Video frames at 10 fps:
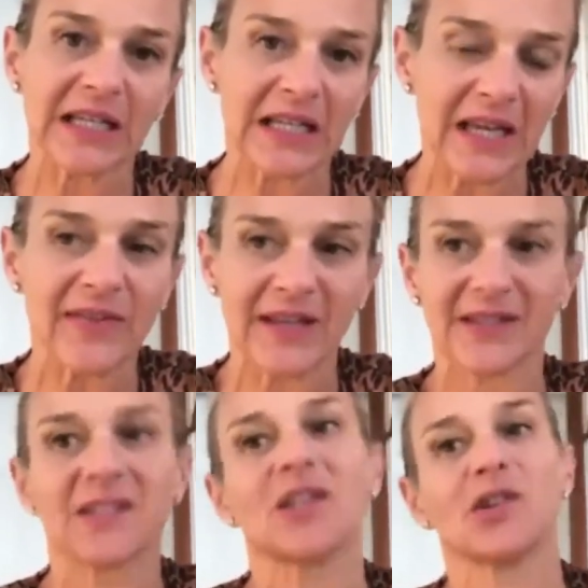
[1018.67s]
Again,
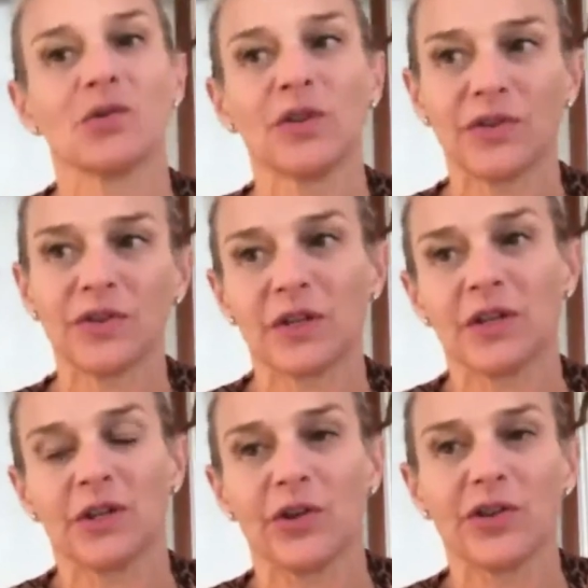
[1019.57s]
that's to do with, you know,